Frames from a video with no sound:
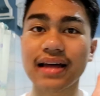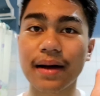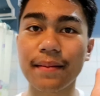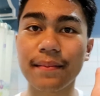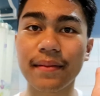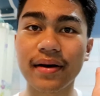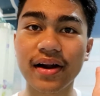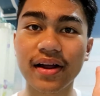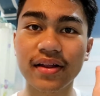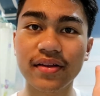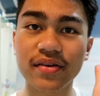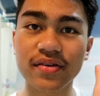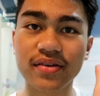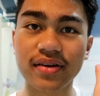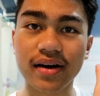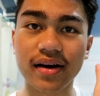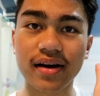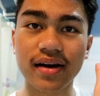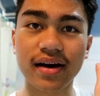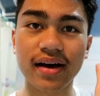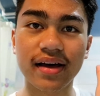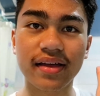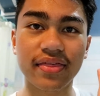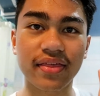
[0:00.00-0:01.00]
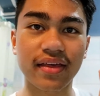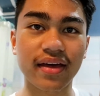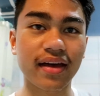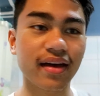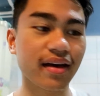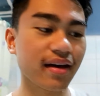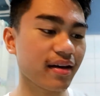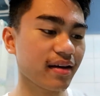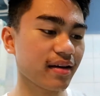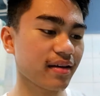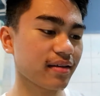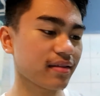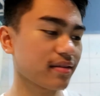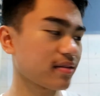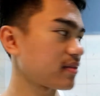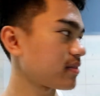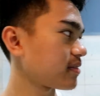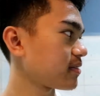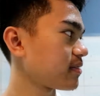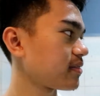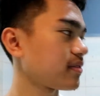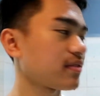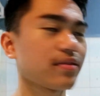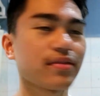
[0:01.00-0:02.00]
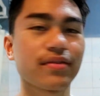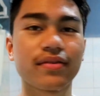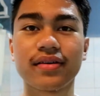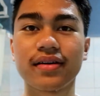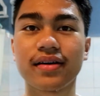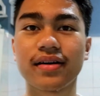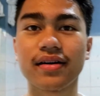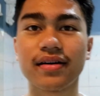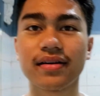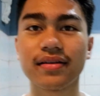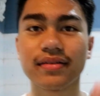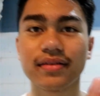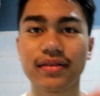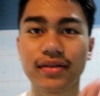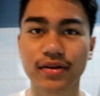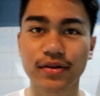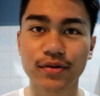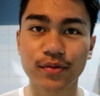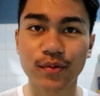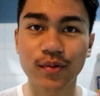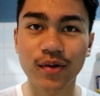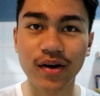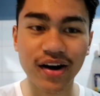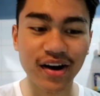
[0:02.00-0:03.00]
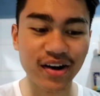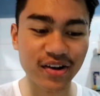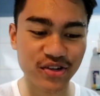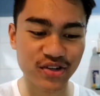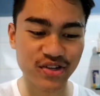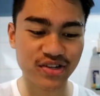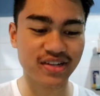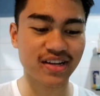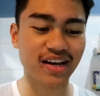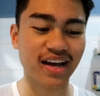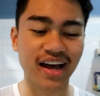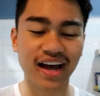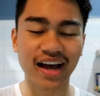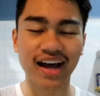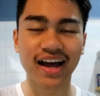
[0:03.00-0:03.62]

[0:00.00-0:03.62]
Tama na to siya, I think. So yeah, wash.